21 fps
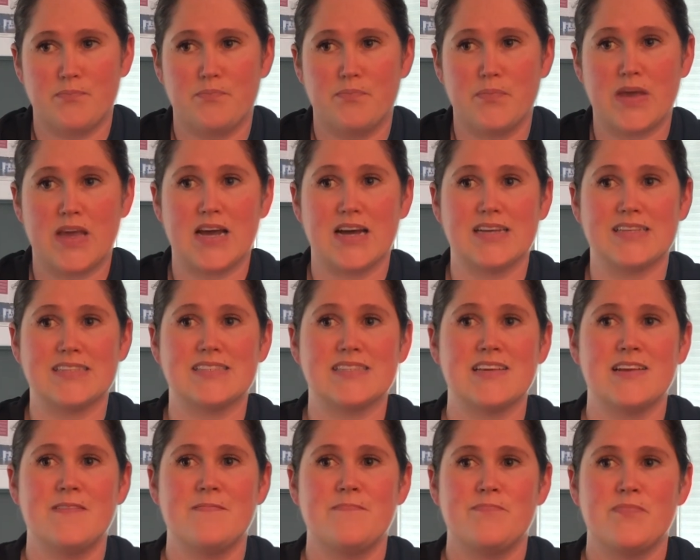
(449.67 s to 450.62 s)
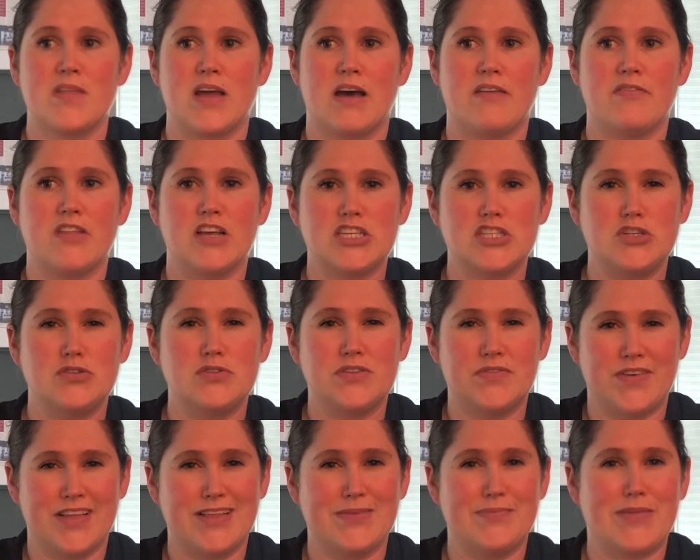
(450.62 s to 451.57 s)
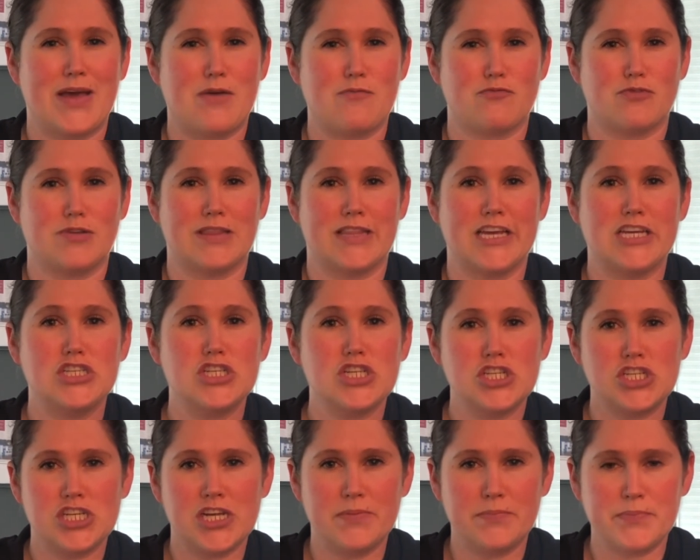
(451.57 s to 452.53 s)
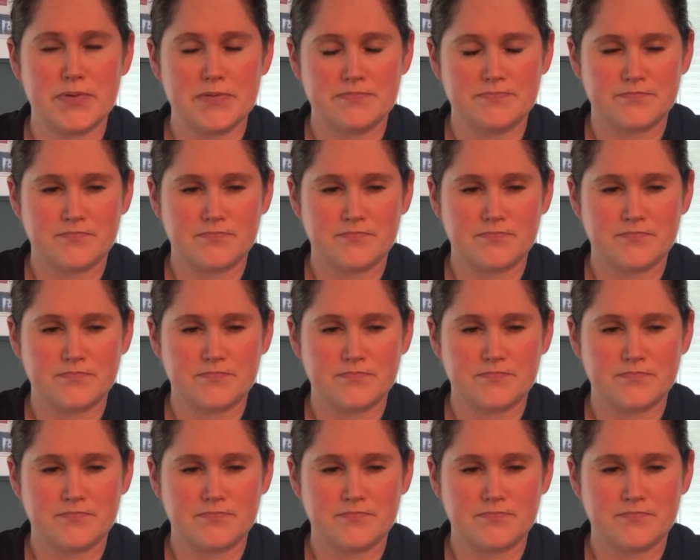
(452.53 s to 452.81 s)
because unless you develop that relationship,